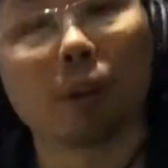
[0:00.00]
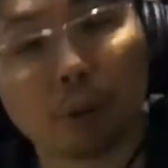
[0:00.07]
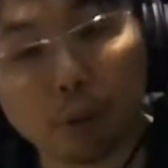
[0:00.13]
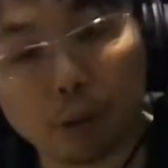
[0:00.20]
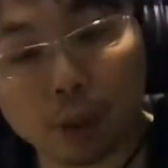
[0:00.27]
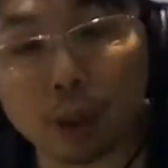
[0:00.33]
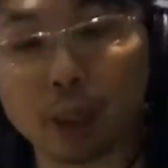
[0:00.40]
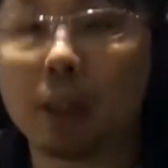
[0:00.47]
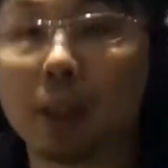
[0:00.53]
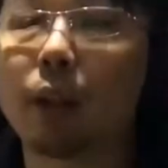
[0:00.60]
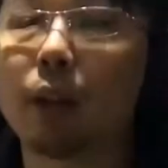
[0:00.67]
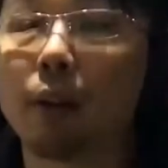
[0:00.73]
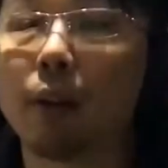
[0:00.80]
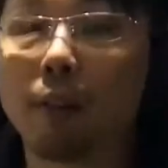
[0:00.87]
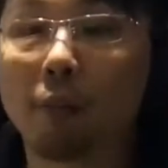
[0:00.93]
3,
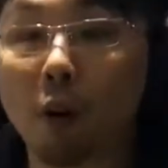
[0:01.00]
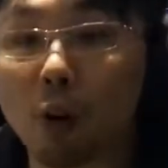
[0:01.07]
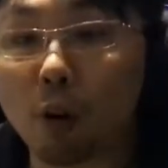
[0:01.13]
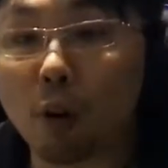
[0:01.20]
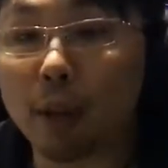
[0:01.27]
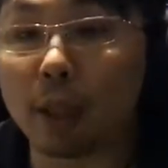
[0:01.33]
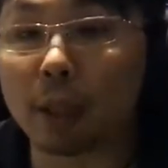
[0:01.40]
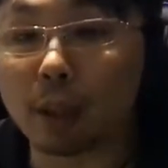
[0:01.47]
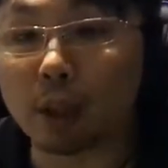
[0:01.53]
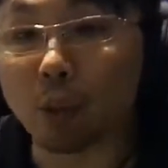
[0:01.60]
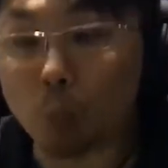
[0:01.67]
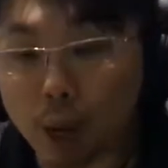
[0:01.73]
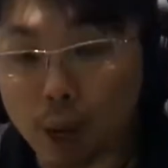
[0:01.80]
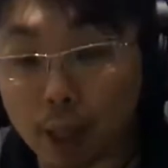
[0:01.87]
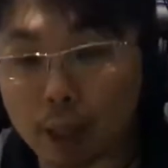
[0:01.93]
4. And
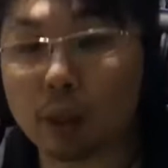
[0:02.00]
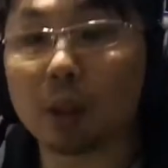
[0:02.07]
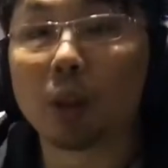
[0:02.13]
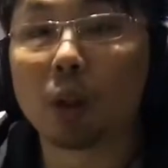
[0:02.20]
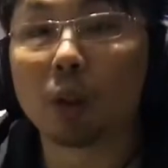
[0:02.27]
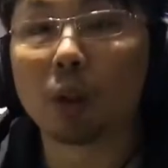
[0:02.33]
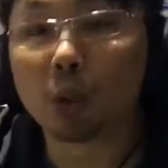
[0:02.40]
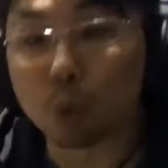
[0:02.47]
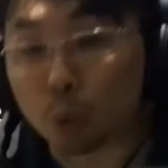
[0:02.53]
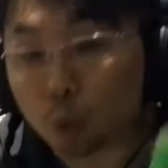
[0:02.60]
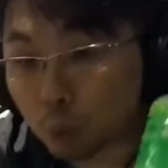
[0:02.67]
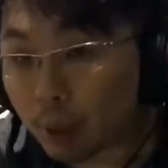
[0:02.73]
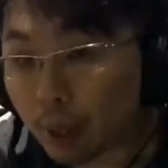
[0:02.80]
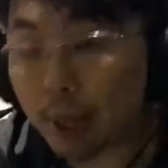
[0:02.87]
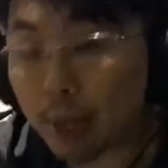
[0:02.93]
1, 2,
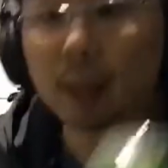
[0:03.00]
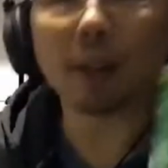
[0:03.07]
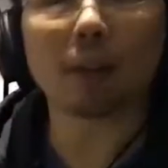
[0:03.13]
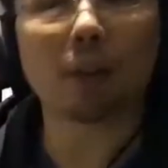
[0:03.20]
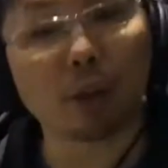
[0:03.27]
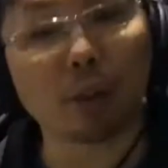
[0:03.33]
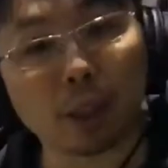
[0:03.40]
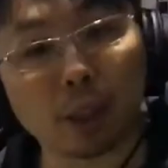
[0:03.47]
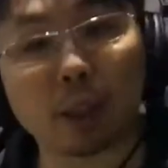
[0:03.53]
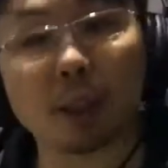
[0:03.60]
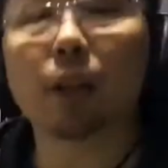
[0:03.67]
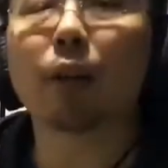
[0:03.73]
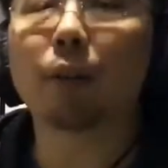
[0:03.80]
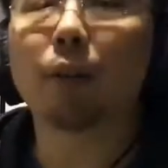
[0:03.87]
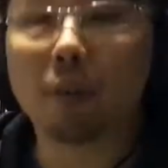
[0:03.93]
and 3,
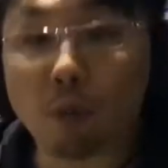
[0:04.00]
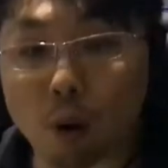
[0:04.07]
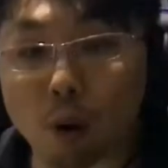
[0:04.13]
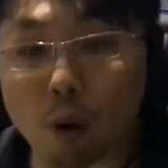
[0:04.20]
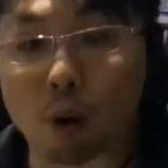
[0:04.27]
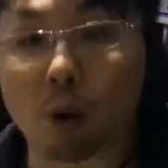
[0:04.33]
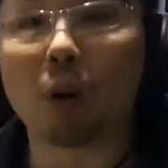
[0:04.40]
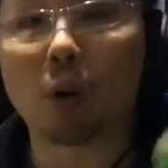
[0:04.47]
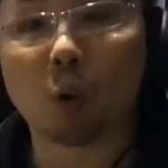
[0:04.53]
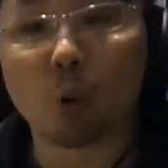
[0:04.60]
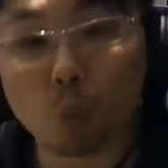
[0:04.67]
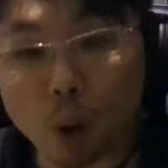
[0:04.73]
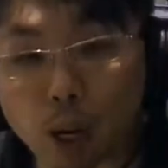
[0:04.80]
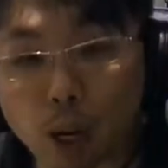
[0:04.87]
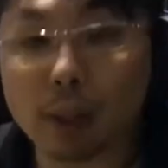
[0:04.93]
4.
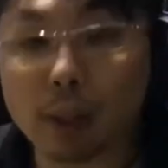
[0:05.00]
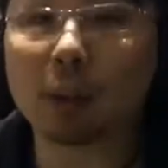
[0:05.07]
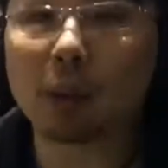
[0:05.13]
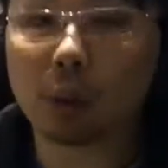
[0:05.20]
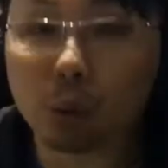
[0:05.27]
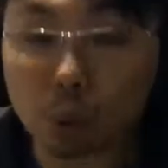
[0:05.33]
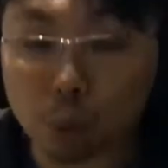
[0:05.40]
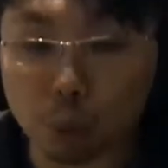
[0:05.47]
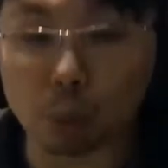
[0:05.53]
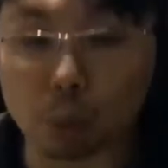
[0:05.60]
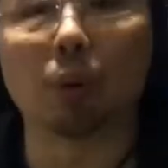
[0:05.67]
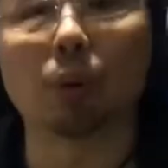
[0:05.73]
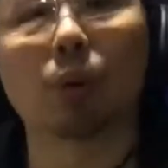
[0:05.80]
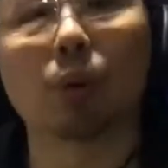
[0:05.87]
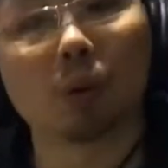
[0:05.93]
1, 2,
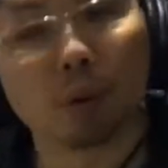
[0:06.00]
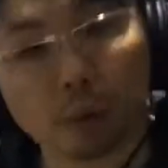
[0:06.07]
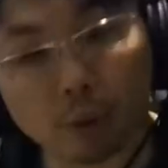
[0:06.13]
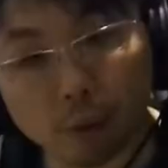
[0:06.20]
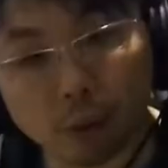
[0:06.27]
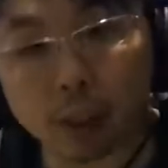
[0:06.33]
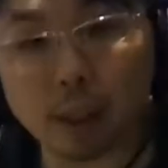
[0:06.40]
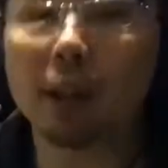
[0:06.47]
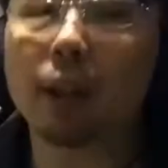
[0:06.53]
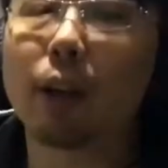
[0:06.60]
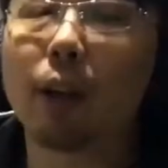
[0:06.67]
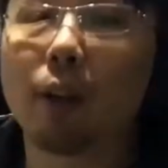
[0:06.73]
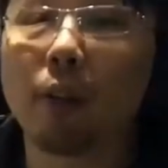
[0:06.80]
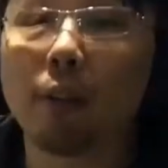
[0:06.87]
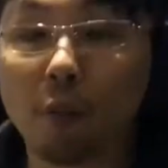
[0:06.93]
3,
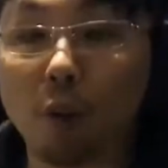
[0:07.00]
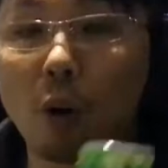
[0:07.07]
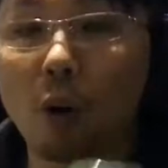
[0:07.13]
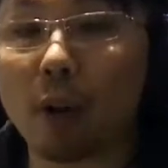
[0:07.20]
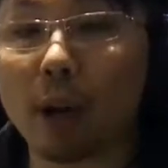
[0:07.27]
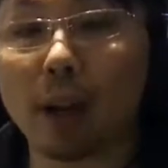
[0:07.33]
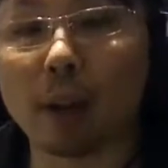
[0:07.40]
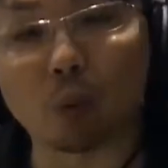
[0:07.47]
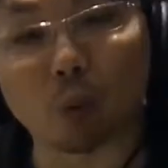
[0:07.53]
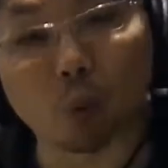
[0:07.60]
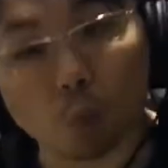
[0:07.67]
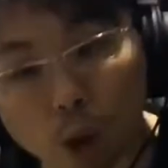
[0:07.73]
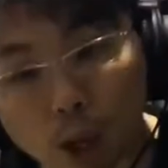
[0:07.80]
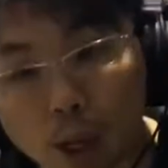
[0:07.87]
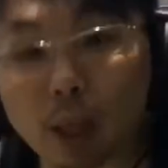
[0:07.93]
4, and
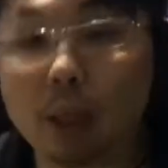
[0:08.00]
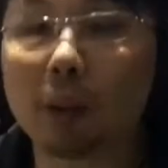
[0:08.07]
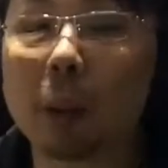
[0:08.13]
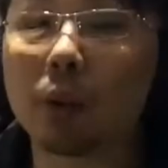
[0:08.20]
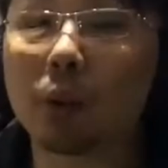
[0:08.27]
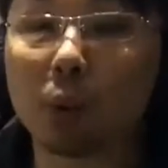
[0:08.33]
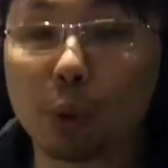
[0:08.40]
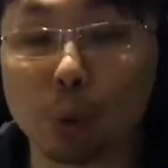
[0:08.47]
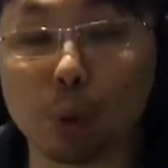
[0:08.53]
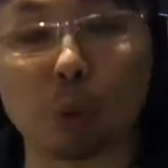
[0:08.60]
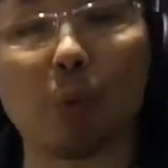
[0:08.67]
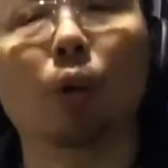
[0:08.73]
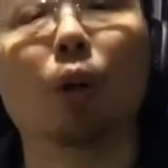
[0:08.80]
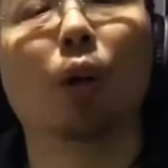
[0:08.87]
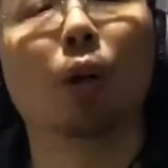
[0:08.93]
1, 2,
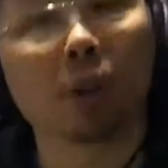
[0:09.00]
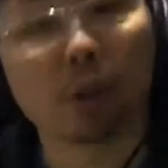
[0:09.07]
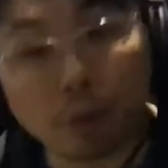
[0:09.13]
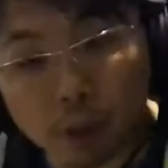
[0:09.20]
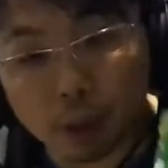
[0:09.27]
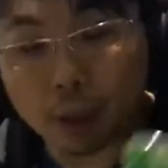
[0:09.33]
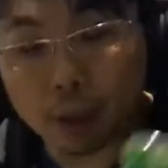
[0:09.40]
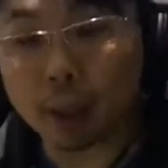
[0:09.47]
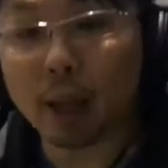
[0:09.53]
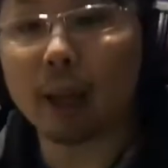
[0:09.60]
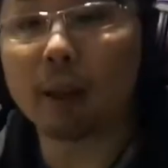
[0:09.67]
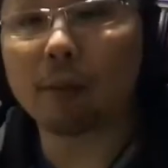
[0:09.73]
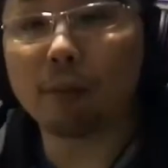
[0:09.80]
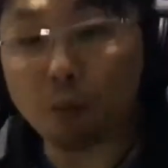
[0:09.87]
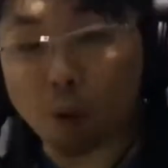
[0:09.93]
3, and
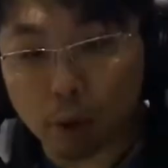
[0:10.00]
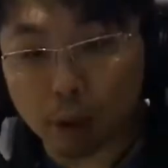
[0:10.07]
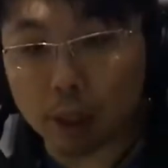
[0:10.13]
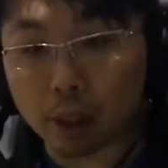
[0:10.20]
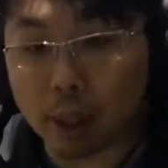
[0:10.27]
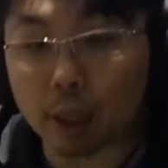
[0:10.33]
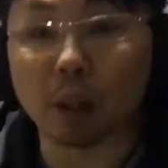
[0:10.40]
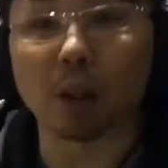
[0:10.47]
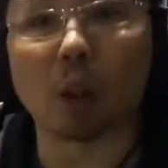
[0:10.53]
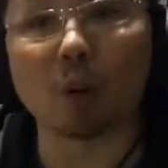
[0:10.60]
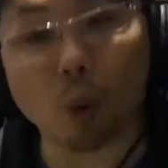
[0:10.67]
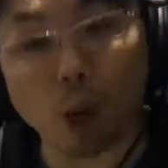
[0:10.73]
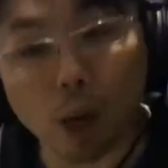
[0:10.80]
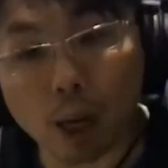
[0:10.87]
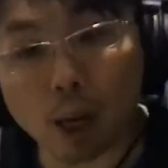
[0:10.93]
4, and
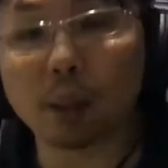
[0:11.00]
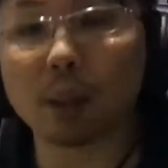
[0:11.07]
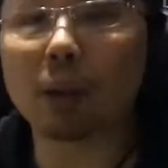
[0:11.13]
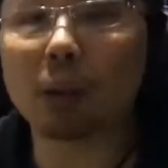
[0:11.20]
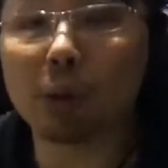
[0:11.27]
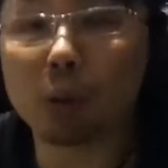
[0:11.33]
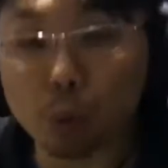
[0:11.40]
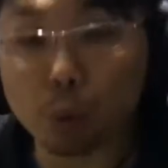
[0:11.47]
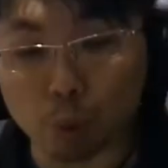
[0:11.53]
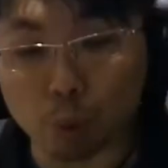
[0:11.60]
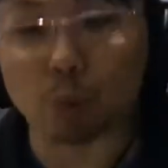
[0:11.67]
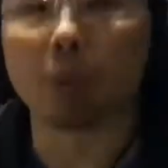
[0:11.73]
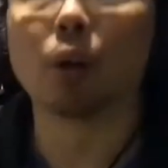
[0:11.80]
1, 2,